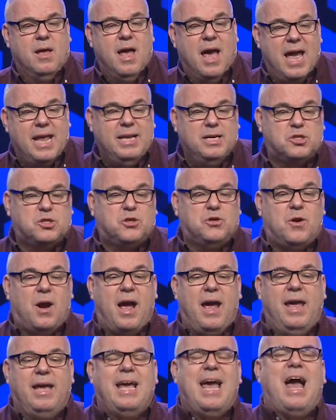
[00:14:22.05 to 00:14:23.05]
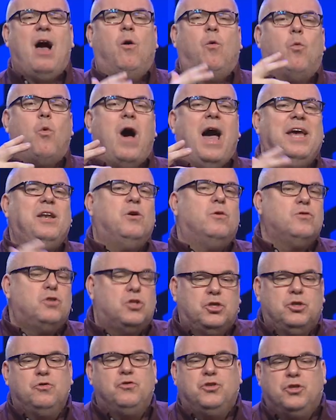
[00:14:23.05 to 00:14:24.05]
And he's crying out, Why
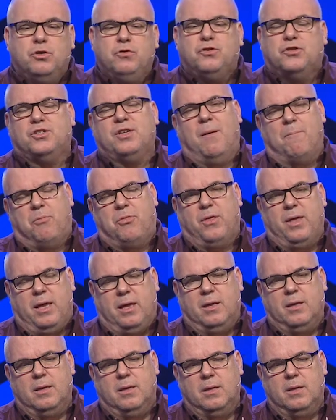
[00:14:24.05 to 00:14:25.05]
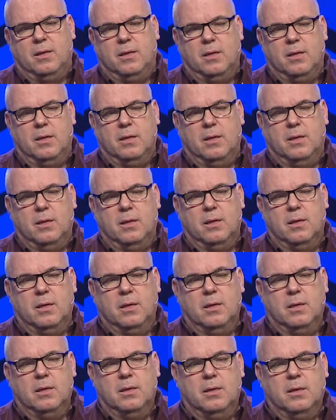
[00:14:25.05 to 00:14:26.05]
don't you do something?
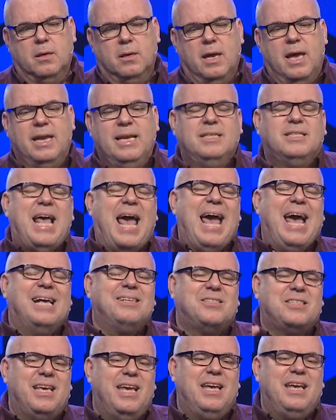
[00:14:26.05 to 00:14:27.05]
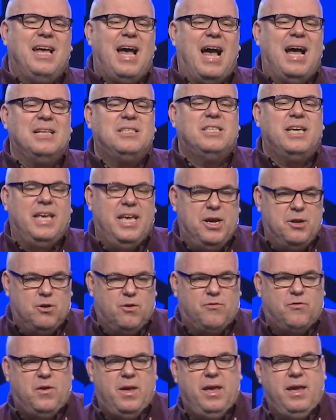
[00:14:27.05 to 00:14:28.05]
And he's asking God to
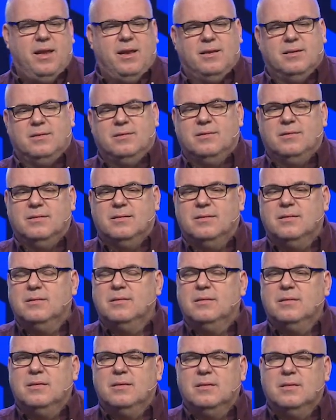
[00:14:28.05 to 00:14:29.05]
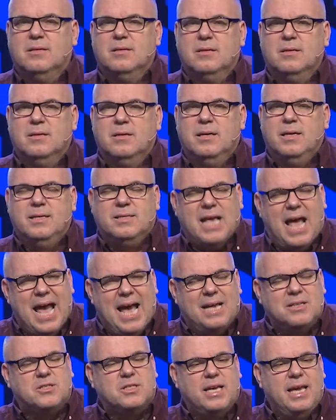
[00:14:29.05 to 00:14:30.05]
intervene. He's
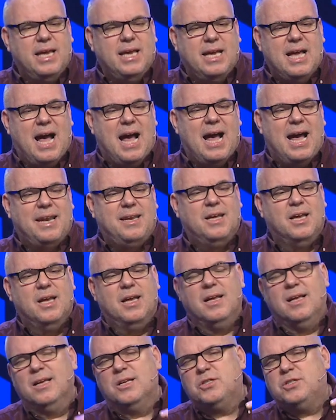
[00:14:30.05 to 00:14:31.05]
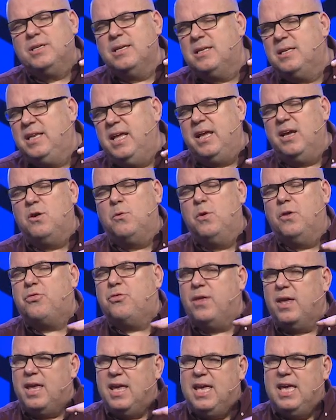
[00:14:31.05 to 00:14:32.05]
asking God to deal with
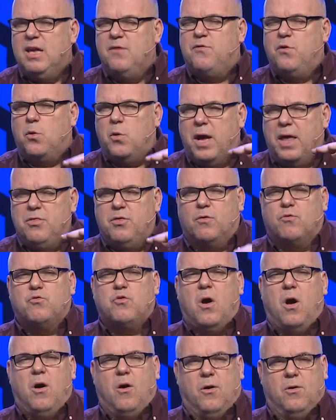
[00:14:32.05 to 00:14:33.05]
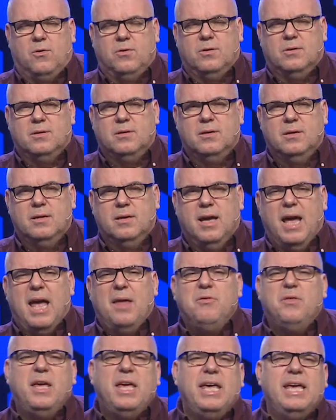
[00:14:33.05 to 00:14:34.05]
the evil and the wrong
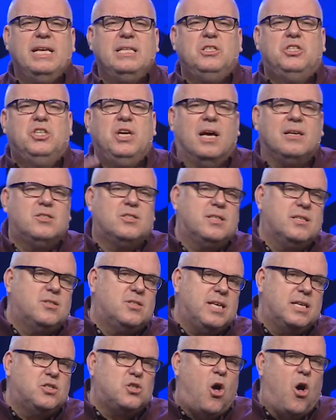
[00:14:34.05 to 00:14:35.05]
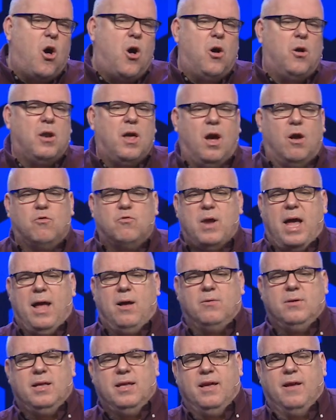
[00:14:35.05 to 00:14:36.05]
and the injustice that's all
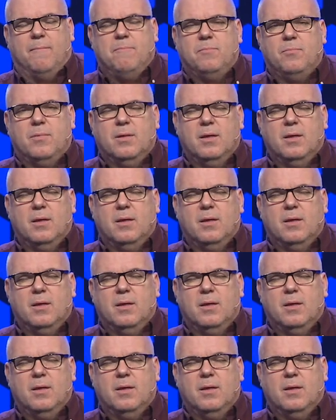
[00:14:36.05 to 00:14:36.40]
around him.